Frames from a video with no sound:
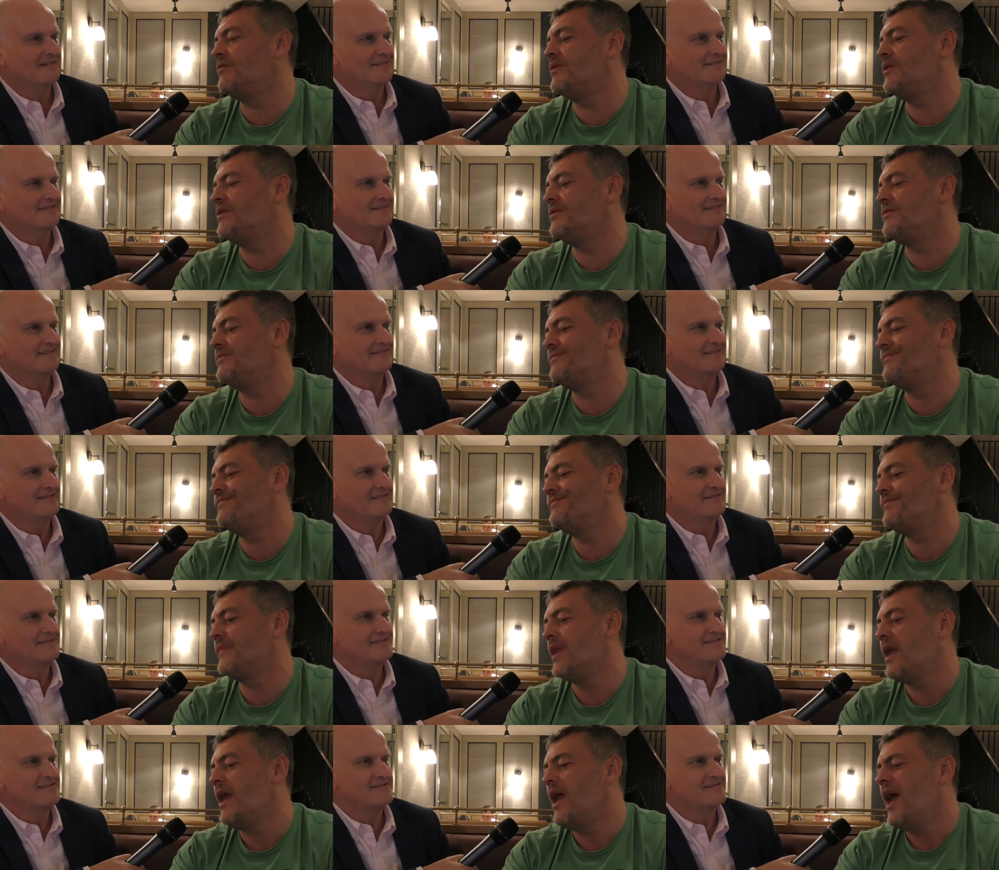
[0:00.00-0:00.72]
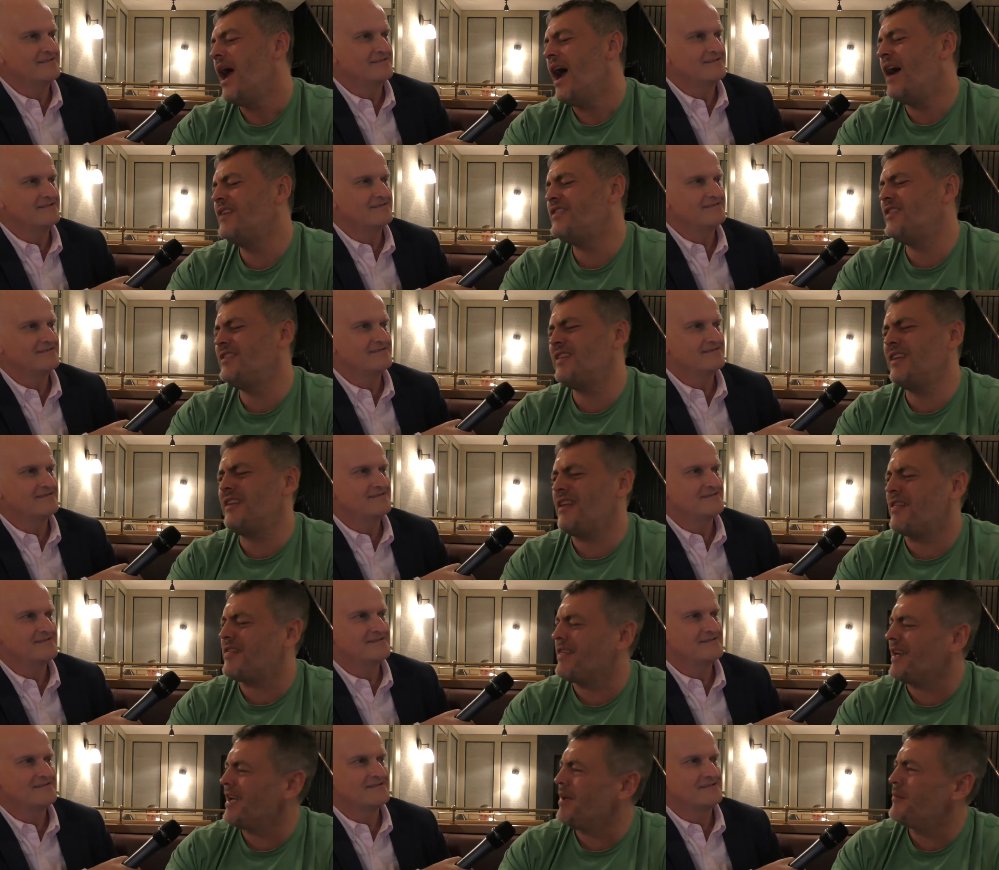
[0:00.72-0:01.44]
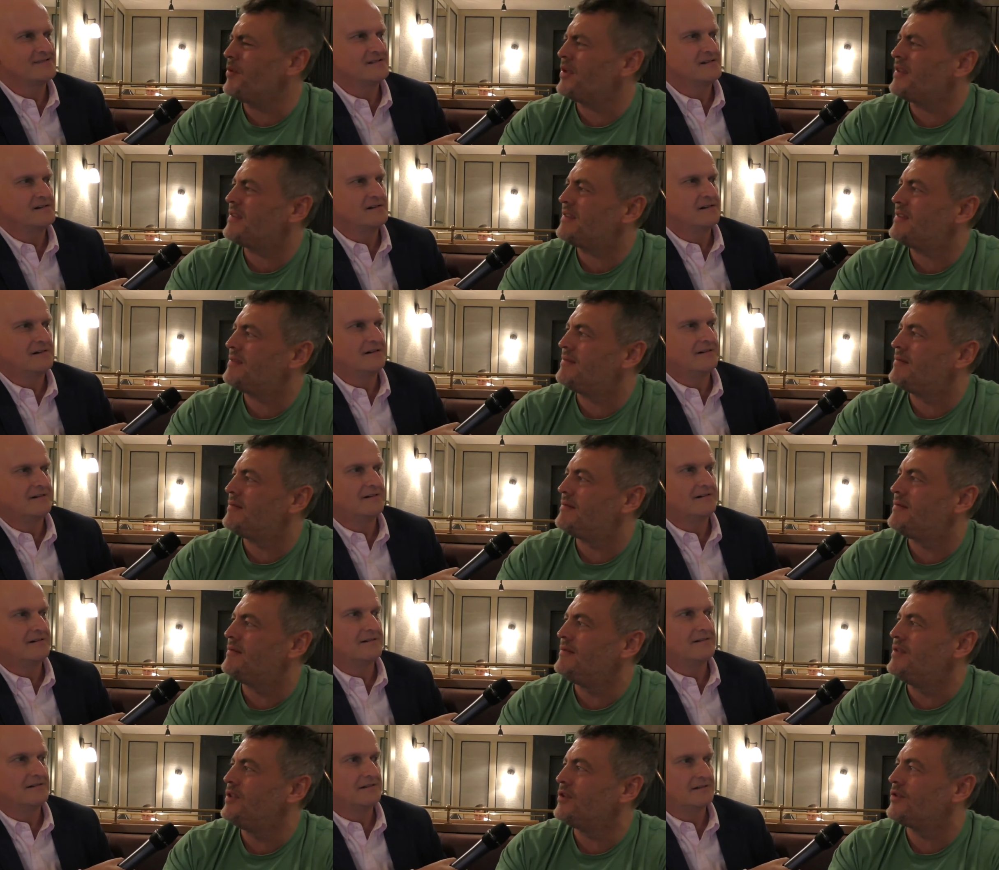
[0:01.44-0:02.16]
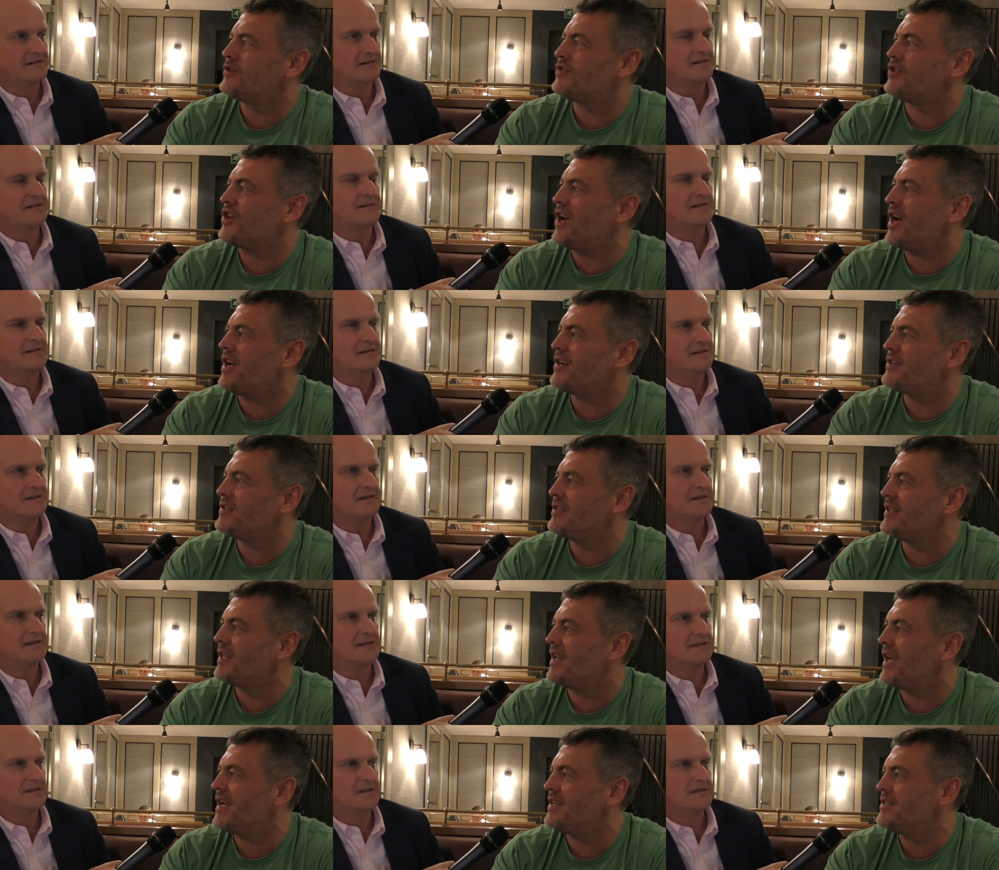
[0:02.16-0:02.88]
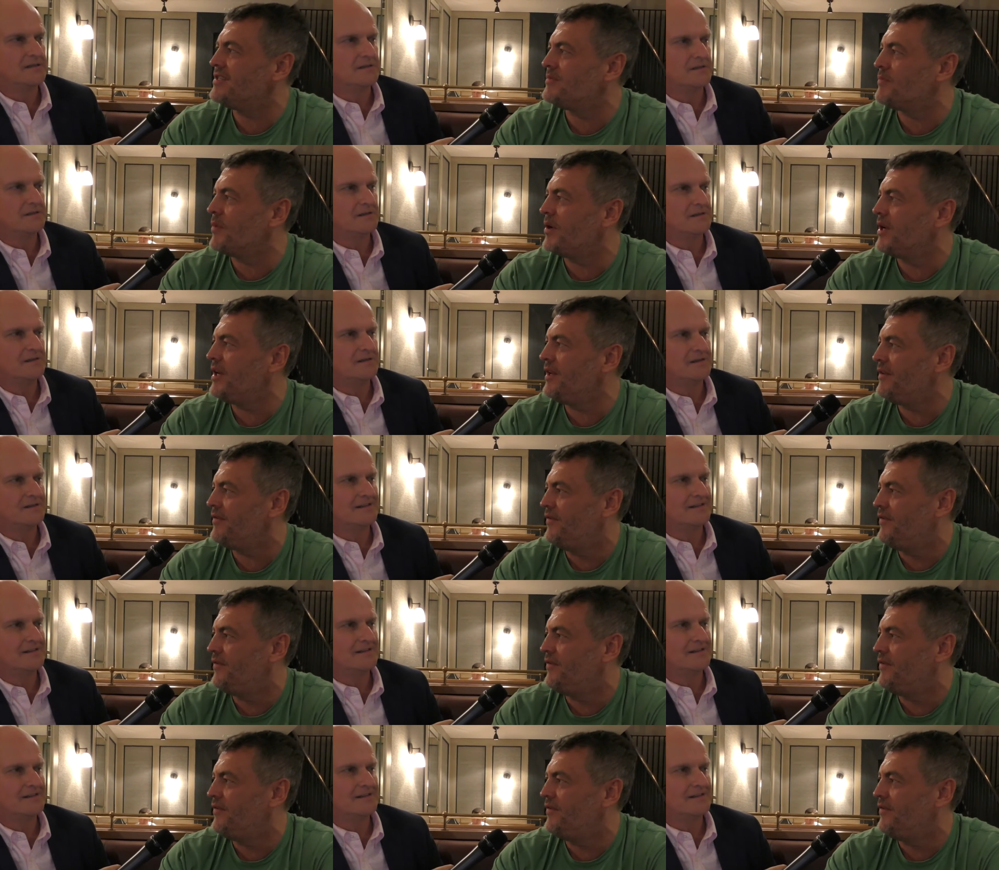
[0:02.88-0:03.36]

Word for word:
Speaker 1: well, I just had a thing about you know charging kids money